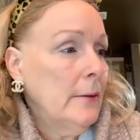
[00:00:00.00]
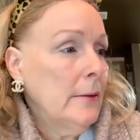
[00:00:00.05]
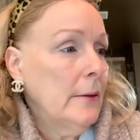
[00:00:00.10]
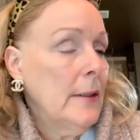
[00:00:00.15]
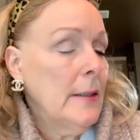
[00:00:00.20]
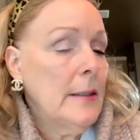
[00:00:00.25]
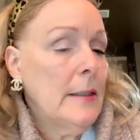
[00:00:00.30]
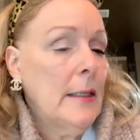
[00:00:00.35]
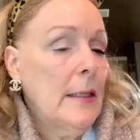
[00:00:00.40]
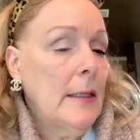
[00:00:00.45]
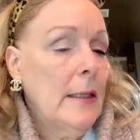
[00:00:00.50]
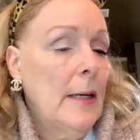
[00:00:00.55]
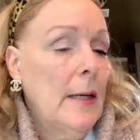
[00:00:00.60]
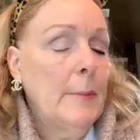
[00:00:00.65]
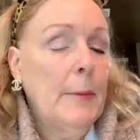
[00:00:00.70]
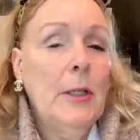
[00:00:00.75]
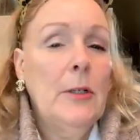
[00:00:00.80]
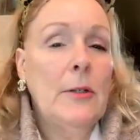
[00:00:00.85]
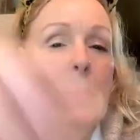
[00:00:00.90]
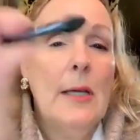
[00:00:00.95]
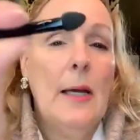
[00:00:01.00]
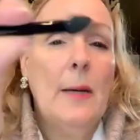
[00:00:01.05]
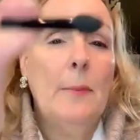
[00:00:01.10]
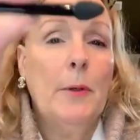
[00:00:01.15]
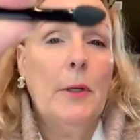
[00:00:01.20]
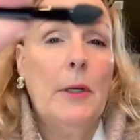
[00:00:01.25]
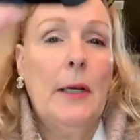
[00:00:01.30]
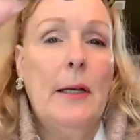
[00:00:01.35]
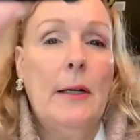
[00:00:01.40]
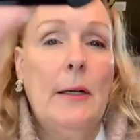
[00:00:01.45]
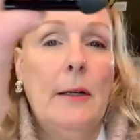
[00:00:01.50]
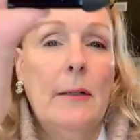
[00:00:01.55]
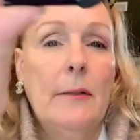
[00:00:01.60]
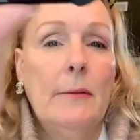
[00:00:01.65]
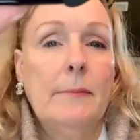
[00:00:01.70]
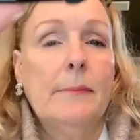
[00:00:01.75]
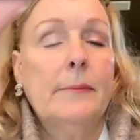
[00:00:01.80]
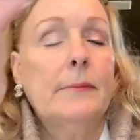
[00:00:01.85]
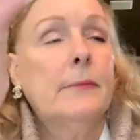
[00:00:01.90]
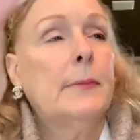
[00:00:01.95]
Let's see, I'm gonna use applicator
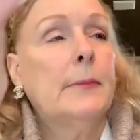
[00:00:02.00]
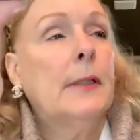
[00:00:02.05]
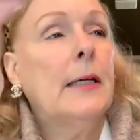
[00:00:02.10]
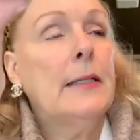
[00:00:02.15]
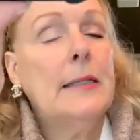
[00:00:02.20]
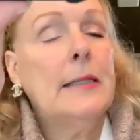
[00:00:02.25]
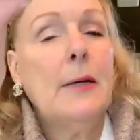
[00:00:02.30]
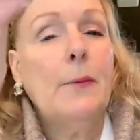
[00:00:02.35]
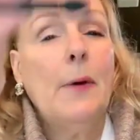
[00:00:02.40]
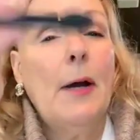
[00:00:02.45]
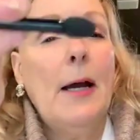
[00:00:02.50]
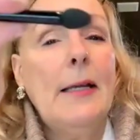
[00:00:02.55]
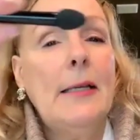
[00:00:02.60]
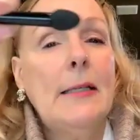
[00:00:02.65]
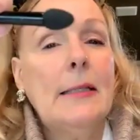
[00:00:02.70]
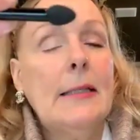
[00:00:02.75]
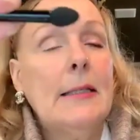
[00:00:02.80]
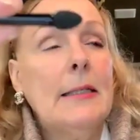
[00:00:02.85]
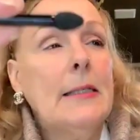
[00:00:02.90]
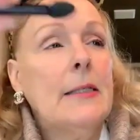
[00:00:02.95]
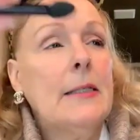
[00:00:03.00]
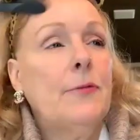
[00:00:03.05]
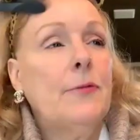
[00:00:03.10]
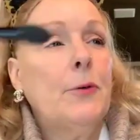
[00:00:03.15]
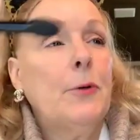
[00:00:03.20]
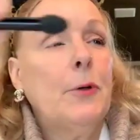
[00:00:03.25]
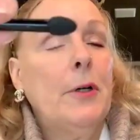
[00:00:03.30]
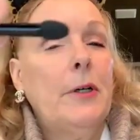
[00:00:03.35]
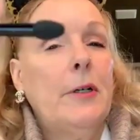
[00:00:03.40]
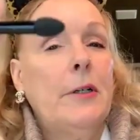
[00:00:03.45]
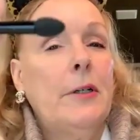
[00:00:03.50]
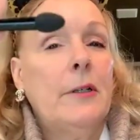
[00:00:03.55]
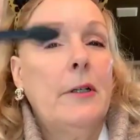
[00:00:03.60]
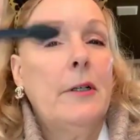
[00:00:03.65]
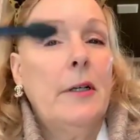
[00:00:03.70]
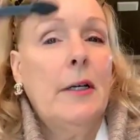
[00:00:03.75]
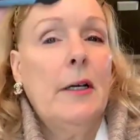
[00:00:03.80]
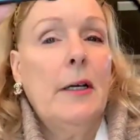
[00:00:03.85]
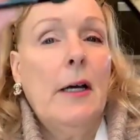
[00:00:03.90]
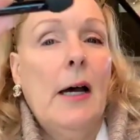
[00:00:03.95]
because I want this for,
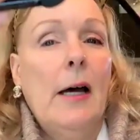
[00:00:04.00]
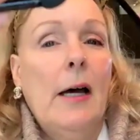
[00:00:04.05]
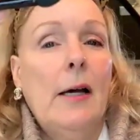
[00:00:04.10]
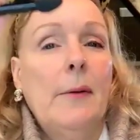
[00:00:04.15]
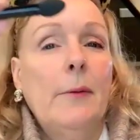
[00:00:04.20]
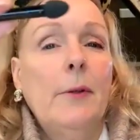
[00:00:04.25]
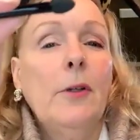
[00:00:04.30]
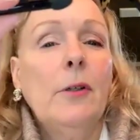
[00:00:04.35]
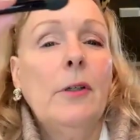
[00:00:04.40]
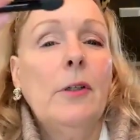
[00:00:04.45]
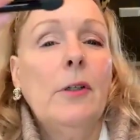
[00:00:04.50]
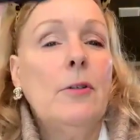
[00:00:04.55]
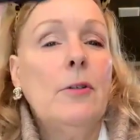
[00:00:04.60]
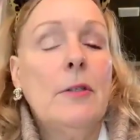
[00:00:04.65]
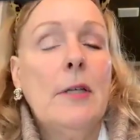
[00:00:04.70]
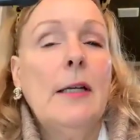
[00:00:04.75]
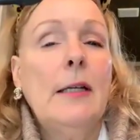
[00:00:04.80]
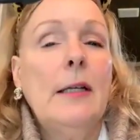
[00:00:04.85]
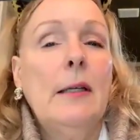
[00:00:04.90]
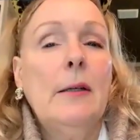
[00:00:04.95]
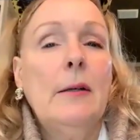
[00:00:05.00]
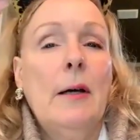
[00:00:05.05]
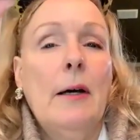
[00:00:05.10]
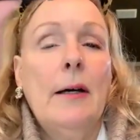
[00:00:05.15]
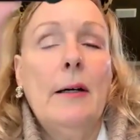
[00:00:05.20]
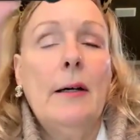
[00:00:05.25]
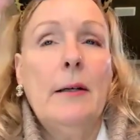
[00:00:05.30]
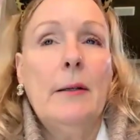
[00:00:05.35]
you can use any